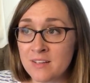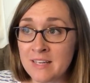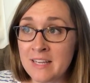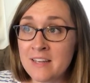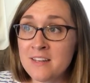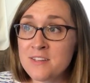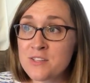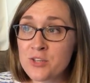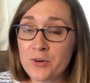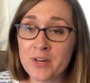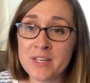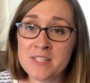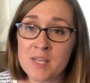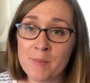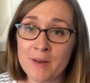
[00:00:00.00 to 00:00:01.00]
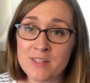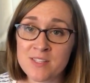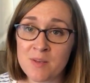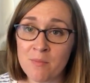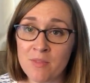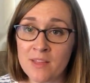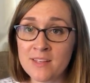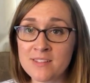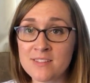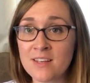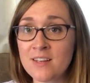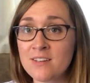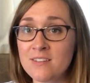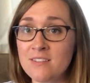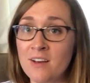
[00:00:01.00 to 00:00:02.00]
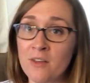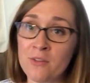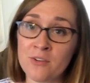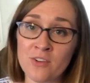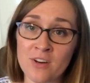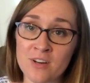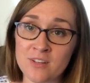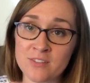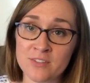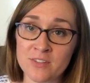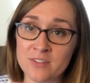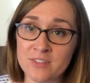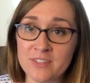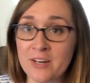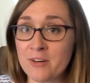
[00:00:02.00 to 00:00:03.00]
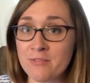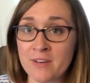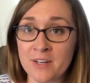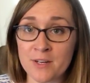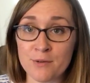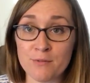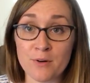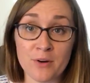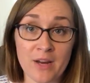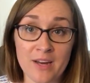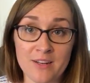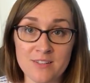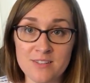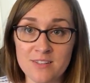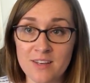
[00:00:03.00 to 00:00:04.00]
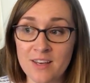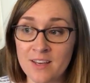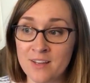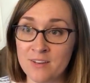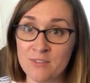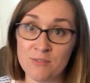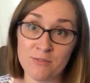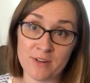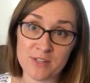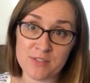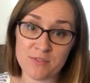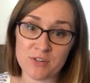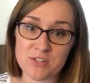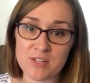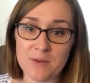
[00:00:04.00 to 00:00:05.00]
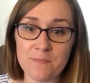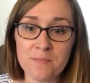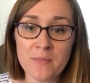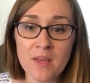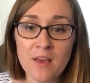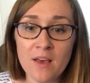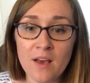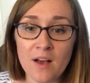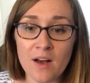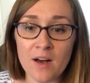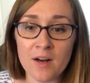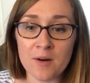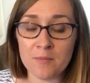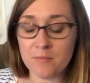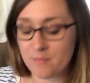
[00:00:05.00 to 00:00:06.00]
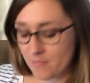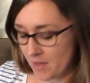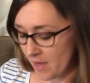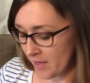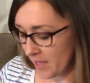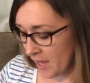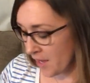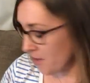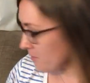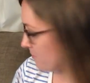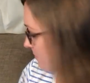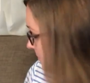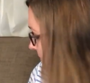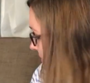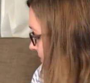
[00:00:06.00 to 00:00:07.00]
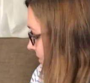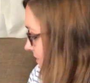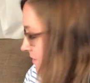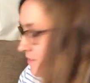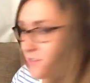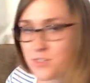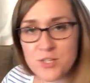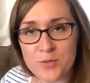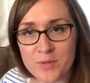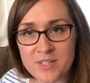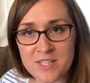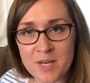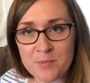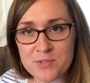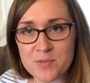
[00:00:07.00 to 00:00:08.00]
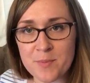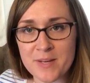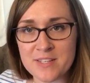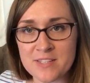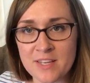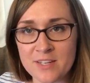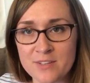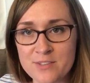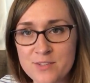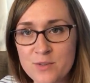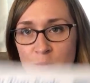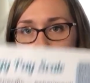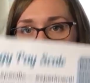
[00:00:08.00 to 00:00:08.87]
Nina's crazy about some things that other dogs are terrified of or hate, and vice versa. I have two examples of pay scales.